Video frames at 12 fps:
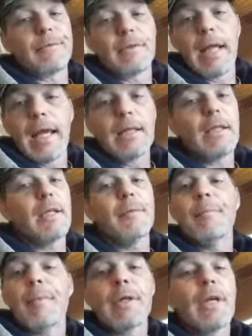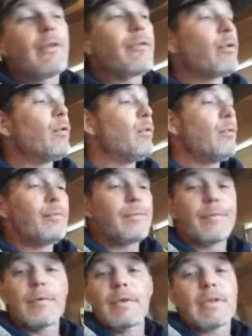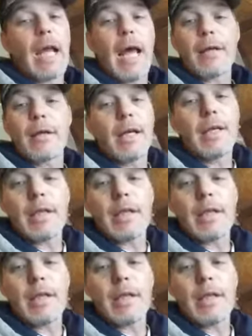daily Monday through Saturday